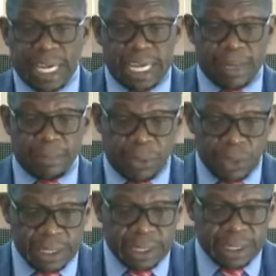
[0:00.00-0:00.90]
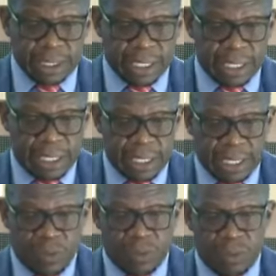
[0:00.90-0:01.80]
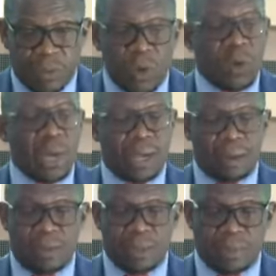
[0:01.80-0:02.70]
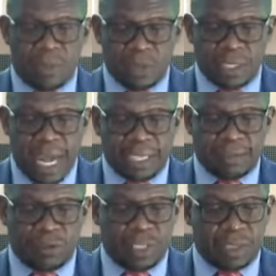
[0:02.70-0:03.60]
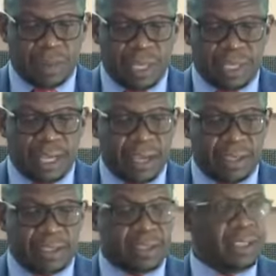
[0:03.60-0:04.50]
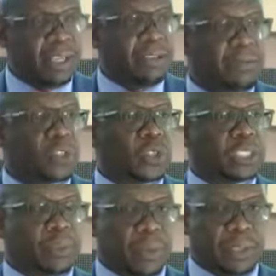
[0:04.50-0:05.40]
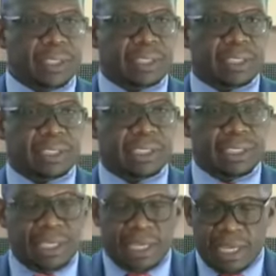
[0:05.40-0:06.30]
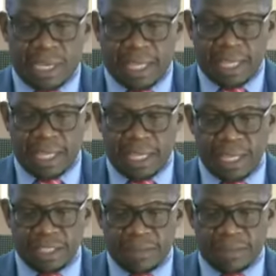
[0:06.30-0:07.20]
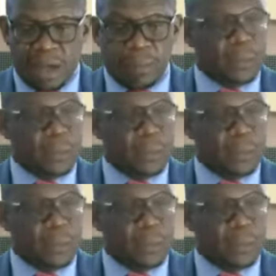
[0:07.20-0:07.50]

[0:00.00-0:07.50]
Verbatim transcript: in outstanding bonds, with the more with the most active ones being the, the infrastructure bonds. I think Kenyans